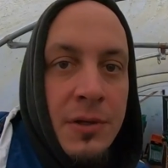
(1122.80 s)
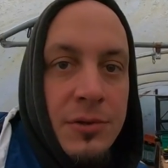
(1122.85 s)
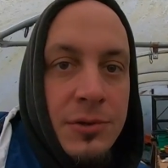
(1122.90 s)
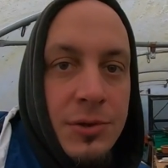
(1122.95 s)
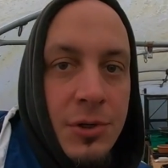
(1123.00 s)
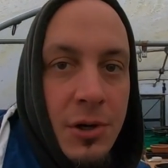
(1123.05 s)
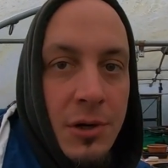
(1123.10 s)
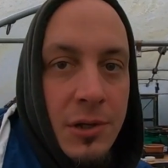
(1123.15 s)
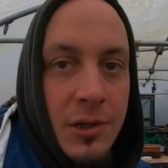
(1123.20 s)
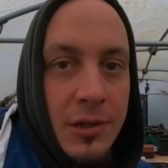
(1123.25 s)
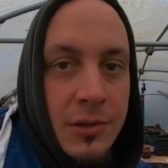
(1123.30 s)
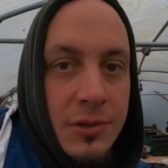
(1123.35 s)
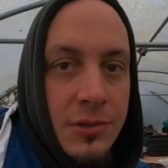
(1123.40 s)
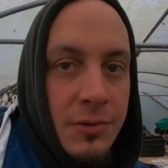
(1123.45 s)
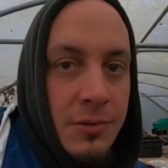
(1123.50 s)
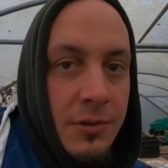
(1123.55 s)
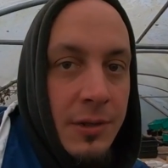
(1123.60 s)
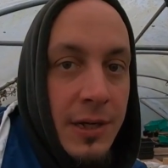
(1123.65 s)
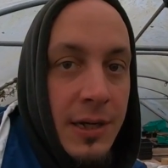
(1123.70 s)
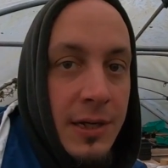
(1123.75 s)
turn
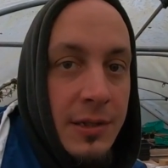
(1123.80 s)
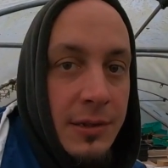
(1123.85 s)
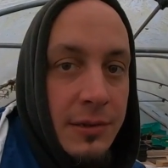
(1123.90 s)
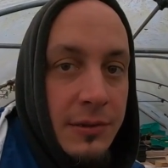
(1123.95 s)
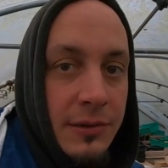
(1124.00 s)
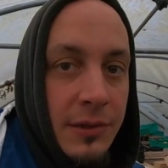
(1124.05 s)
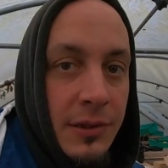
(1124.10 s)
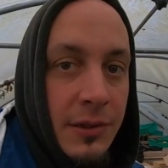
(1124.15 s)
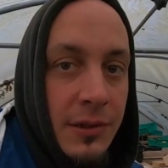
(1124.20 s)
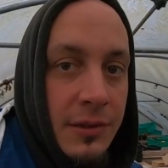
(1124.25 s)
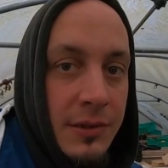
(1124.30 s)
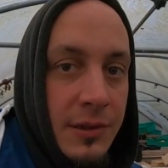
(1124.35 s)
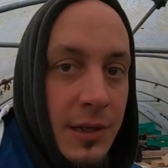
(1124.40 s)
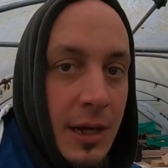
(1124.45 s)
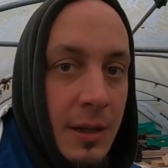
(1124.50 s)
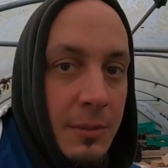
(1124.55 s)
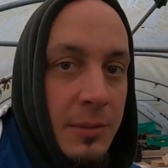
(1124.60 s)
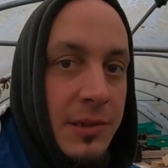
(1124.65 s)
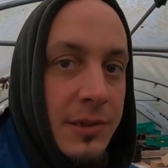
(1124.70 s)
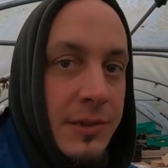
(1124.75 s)
into heated
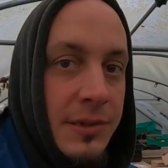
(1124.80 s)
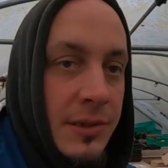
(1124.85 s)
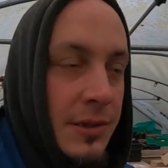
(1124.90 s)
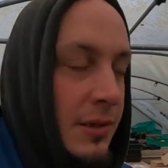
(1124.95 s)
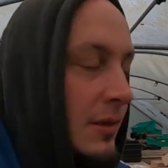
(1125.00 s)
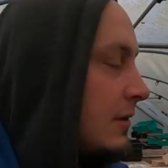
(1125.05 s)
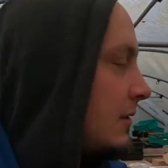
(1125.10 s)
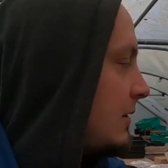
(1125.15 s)
tables.